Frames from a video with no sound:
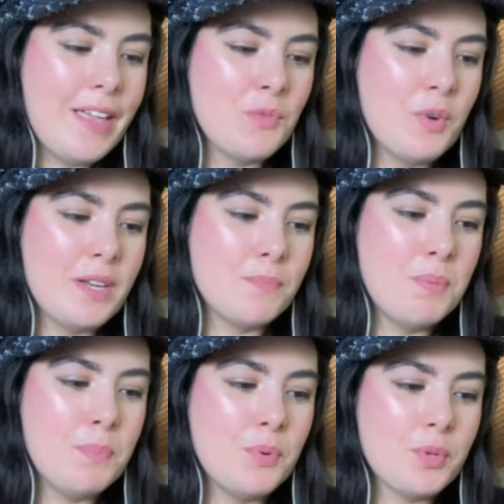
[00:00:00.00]
and what
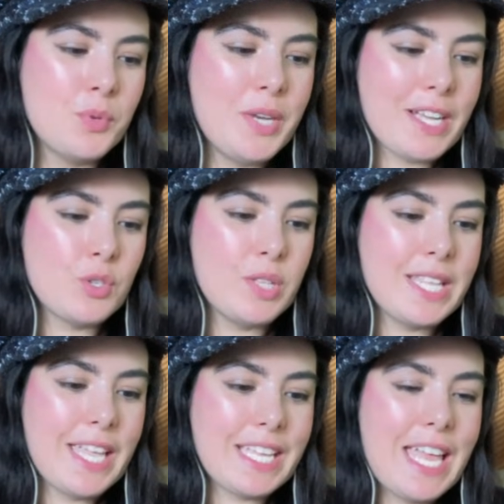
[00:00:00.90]
people could actually
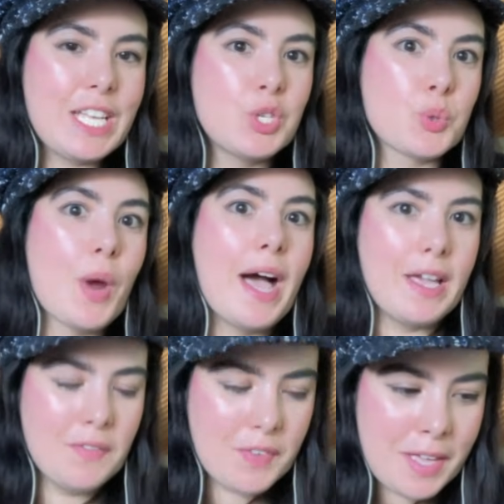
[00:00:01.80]
like
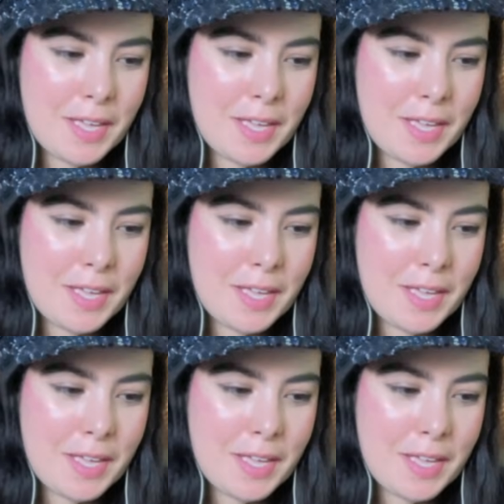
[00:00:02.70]
drive.